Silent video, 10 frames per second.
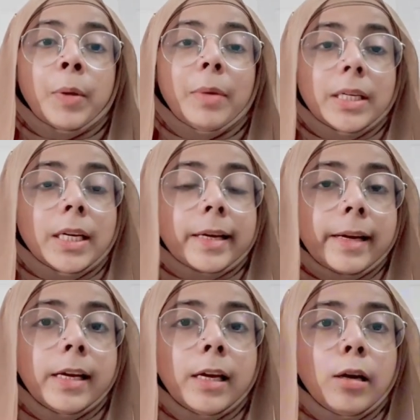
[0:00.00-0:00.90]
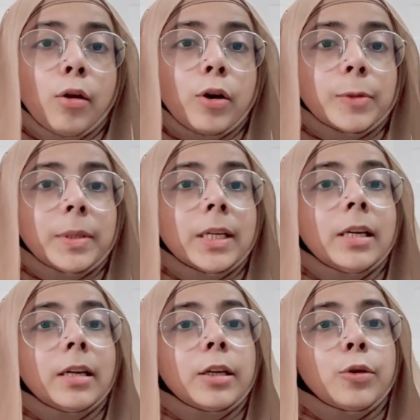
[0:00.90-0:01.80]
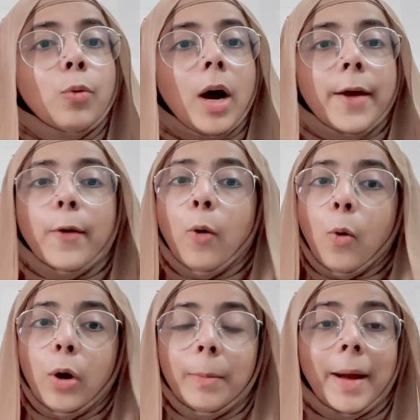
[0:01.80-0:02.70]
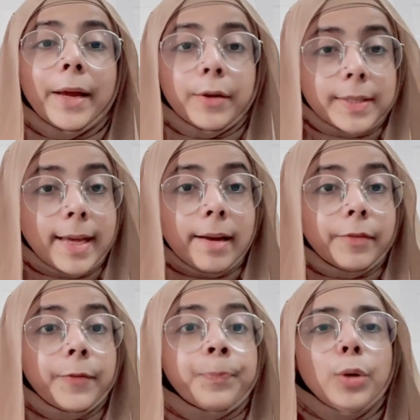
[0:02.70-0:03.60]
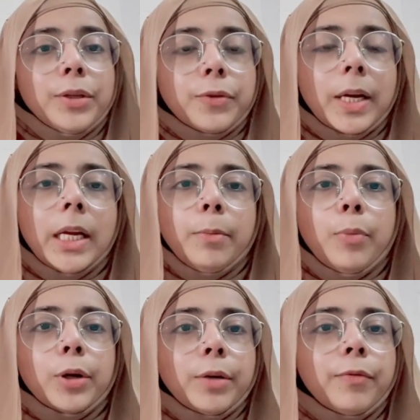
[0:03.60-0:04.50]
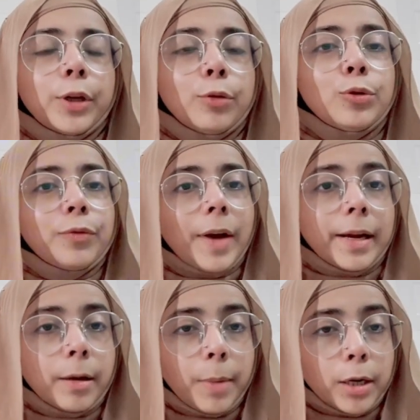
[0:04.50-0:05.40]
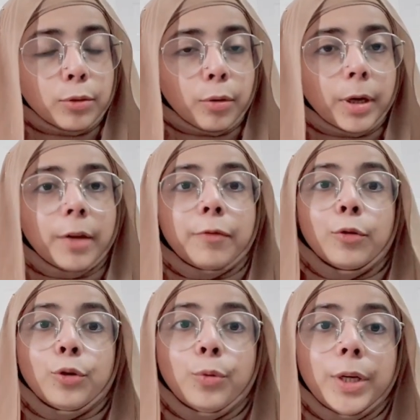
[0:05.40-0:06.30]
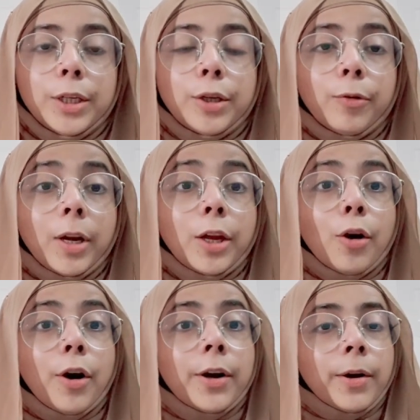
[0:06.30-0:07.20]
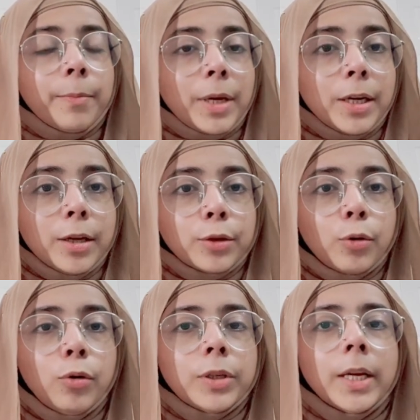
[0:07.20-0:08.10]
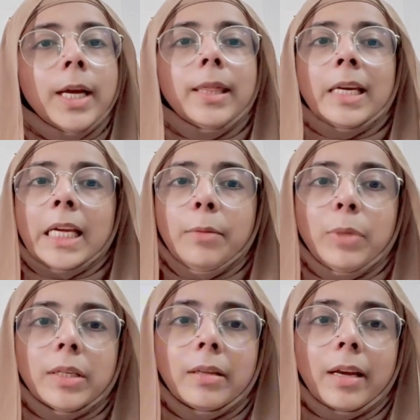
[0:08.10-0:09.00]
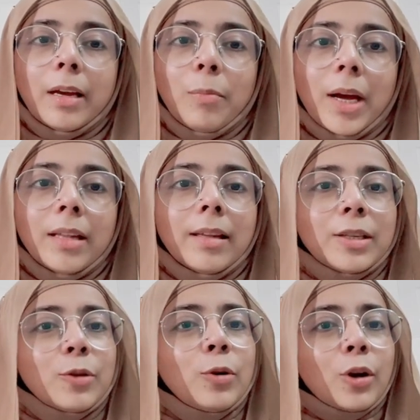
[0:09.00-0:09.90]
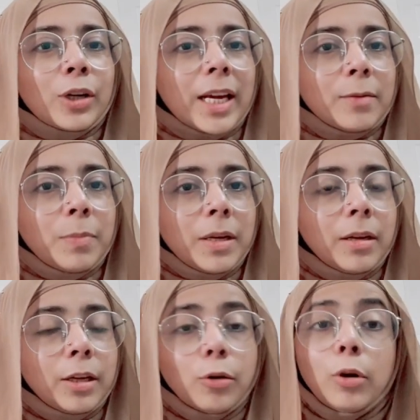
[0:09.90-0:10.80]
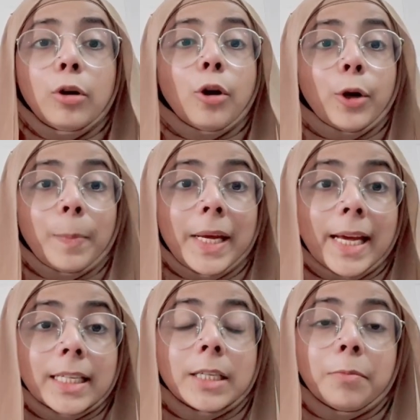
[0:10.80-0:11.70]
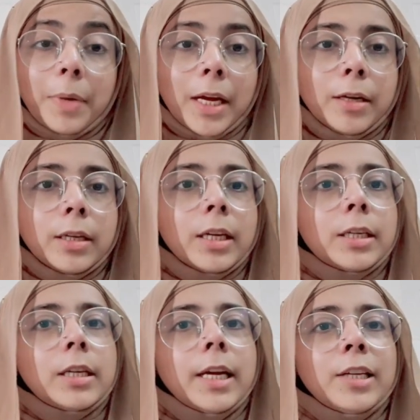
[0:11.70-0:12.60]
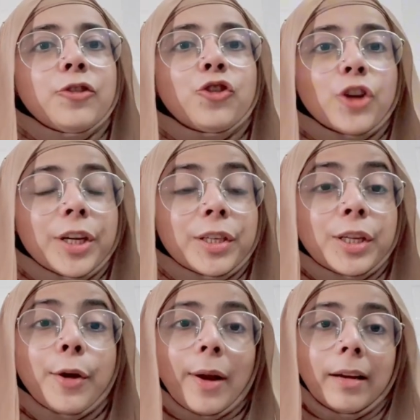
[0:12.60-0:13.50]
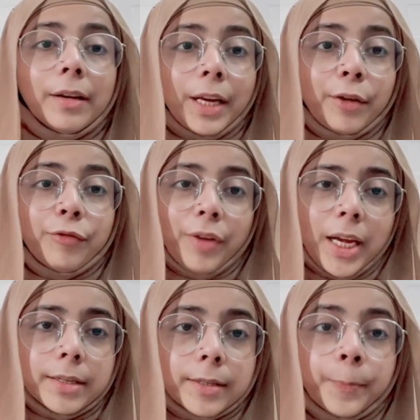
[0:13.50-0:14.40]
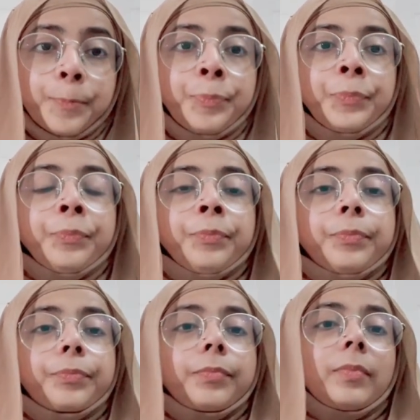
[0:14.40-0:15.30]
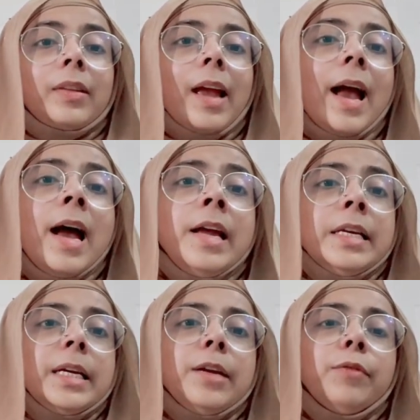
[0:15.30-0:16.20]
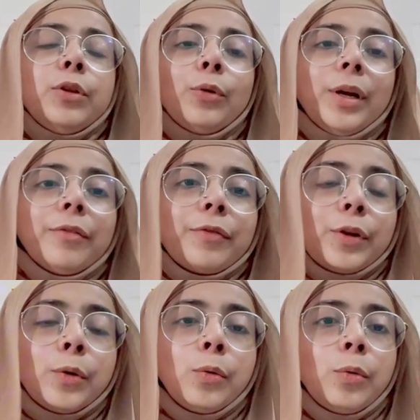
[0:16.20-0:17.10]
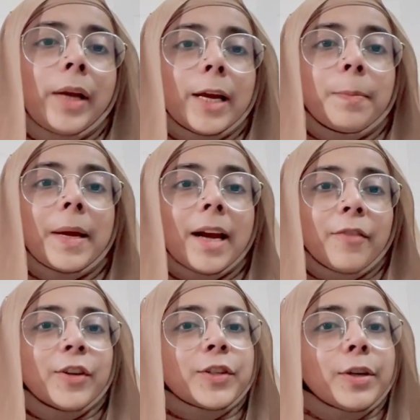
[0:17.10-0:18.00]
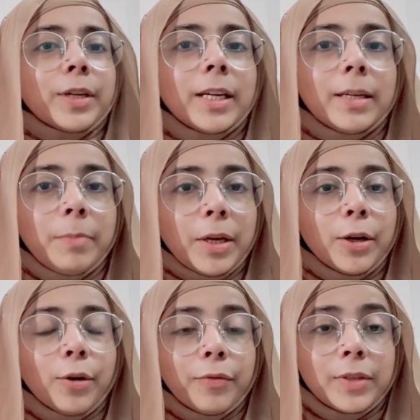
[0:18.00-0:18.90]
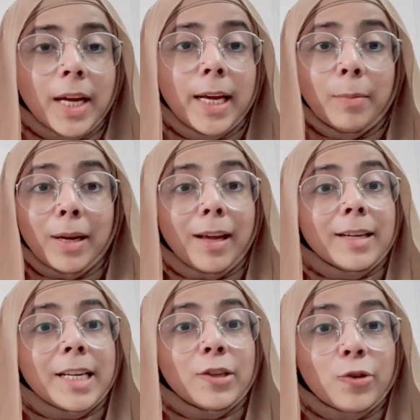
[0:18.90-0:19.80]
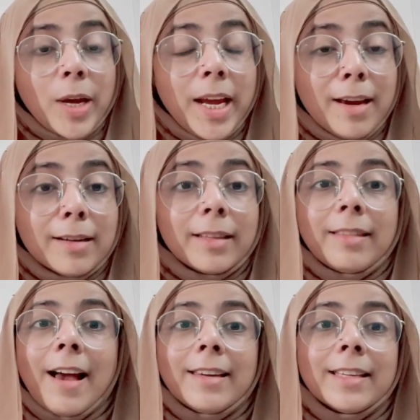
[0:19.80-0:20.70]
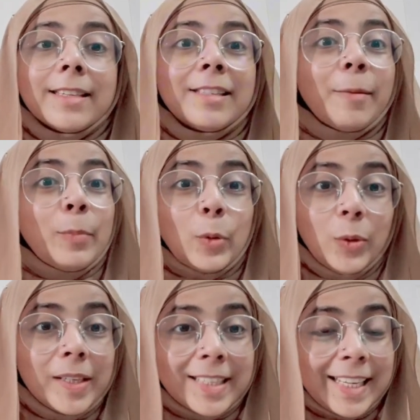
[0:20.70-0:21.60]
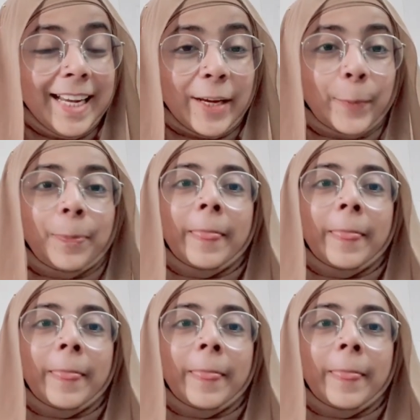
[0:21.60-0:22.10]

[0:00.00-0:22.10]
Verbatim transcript: But in a clinic and a hospital, you are all by yourself. So it's really important for you to find a mentor. If you do it during your BDS course, then keep this thing in mind that you will not be getting paid. It is just your learning phase. And even though if you get paid after a certain period of time and getting trained, that is the bonus thing.